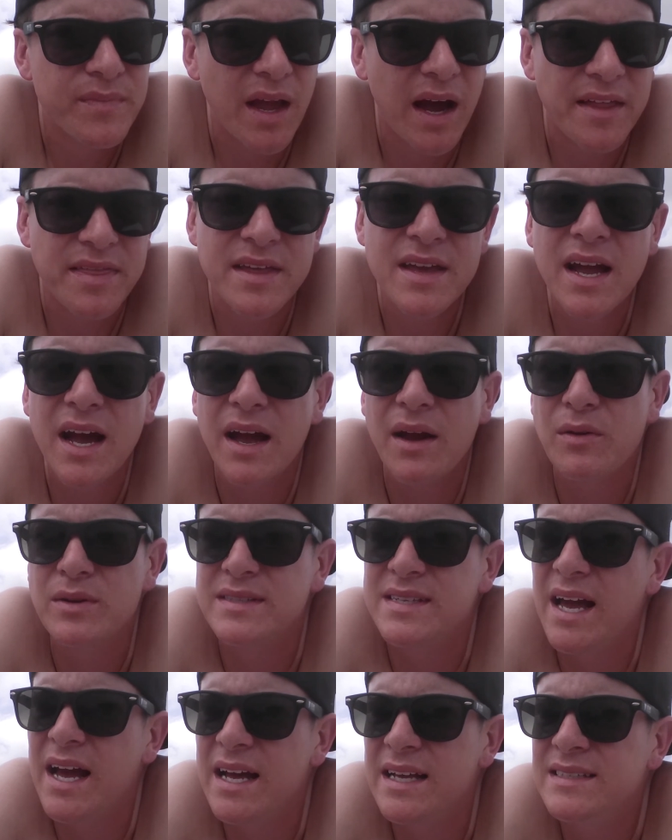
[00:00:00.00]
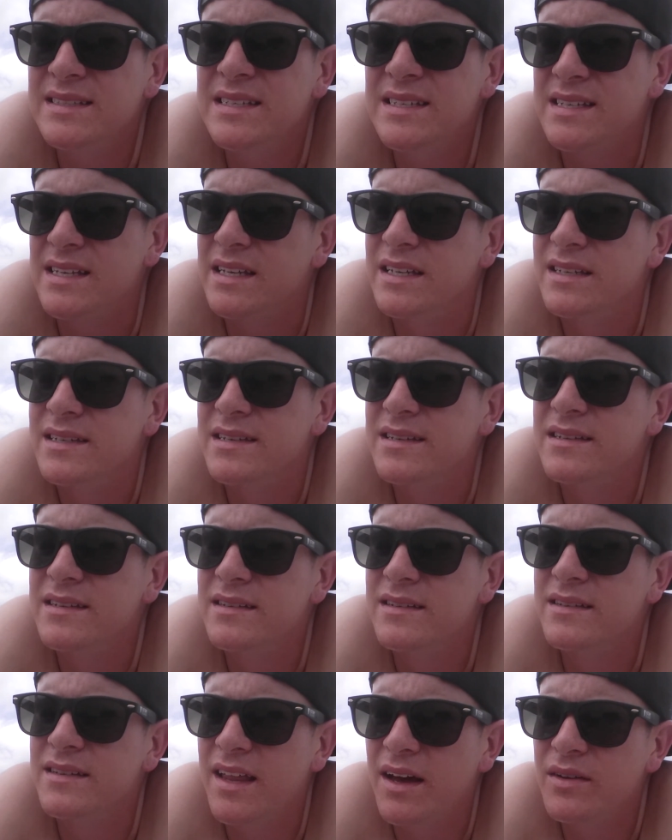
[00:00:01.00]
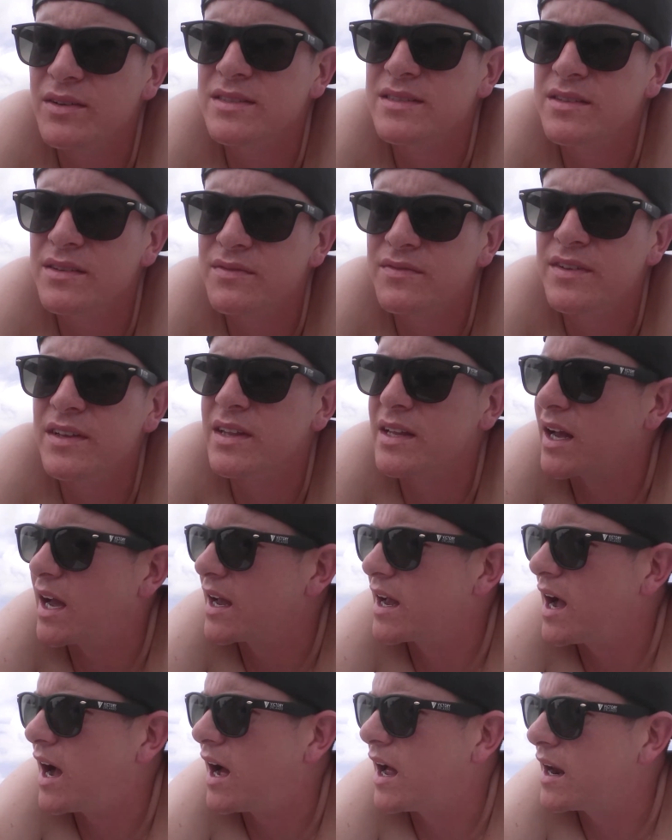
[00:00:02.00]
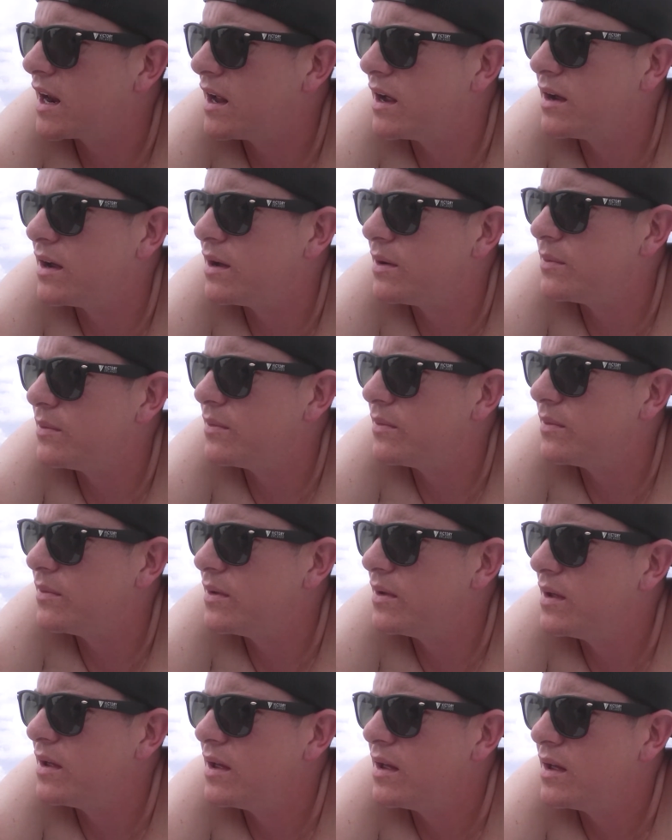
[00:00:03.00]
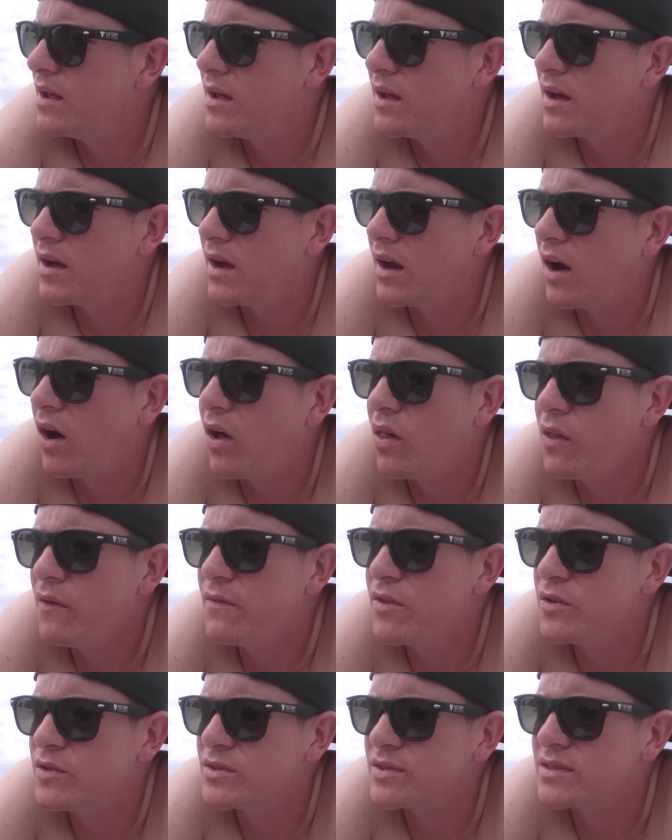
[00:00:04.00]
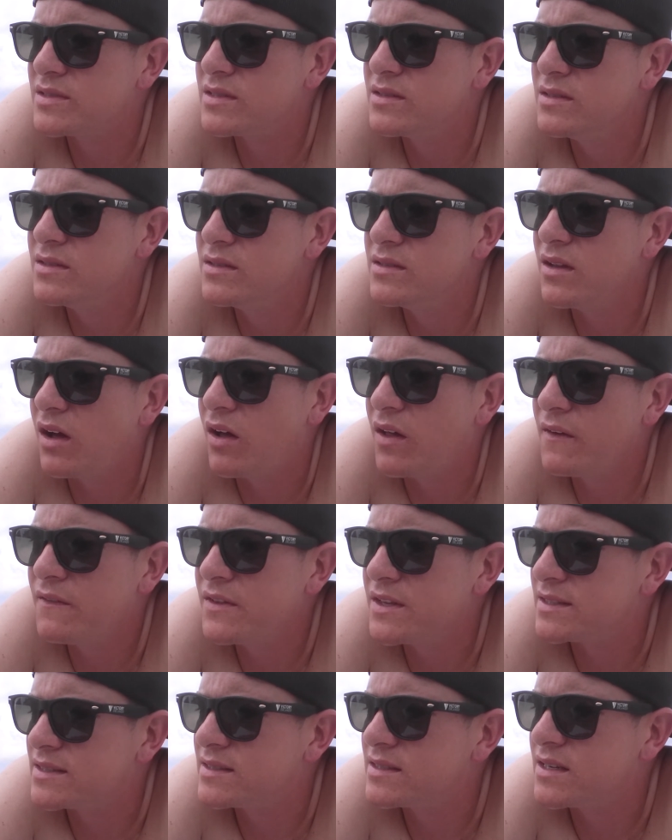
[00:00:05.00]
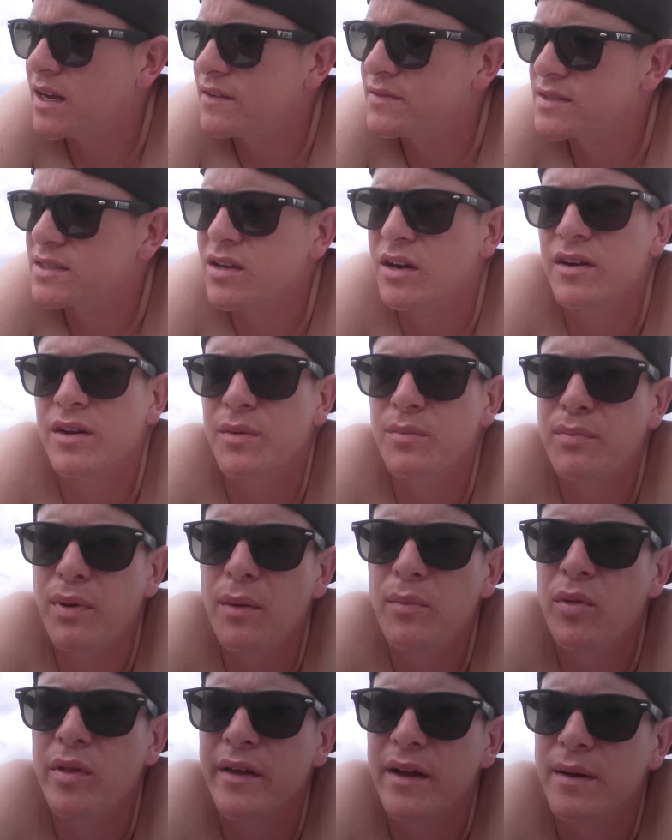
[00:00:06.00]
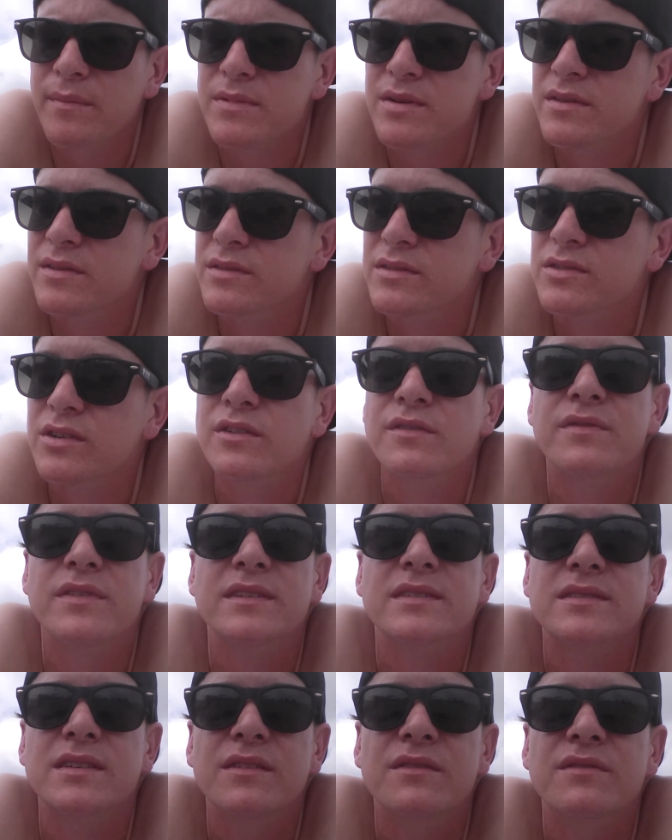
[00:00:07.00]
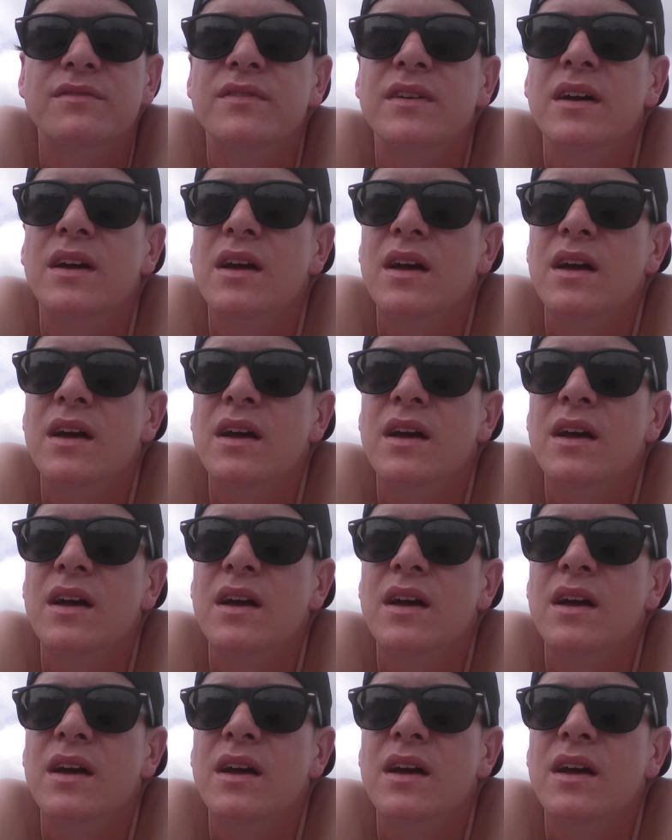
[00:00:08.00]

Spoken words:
I think I was hesitant. That was the feeling I got. All of this stuff started bubbling up to the surface of